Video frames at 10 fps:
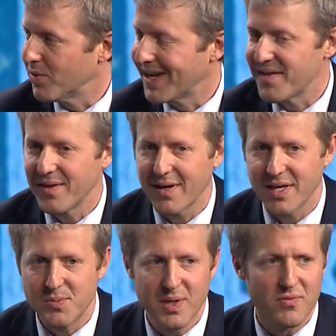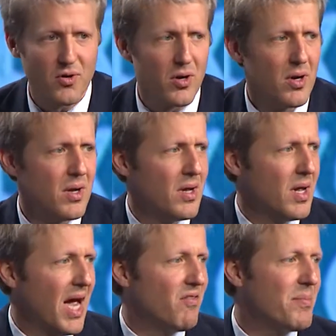and I think I speak for
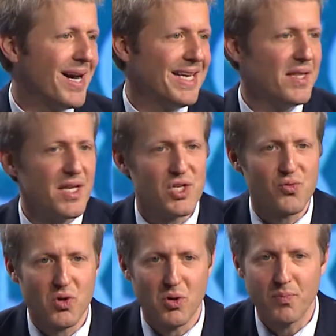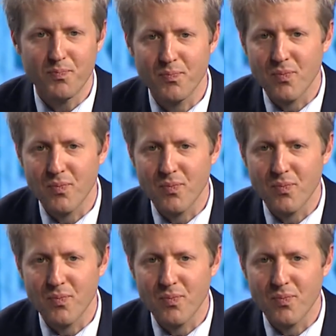everybody in this room